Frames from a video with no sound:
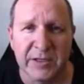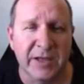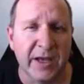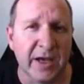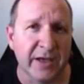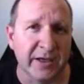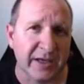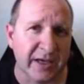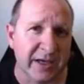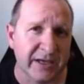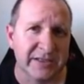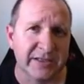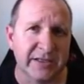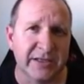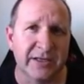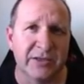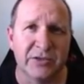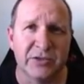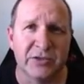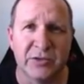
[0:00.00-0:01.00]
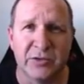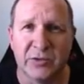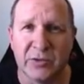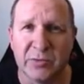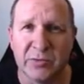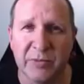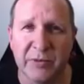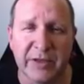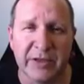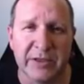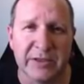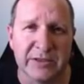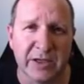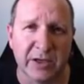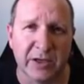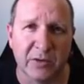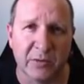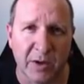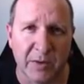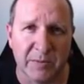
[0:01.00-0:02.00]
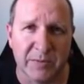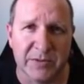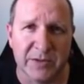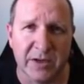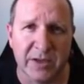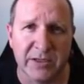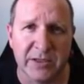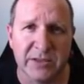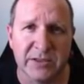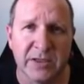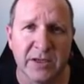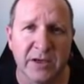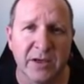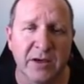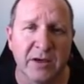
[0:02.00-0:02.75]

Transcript: Now, yes, it can do normal things like websites,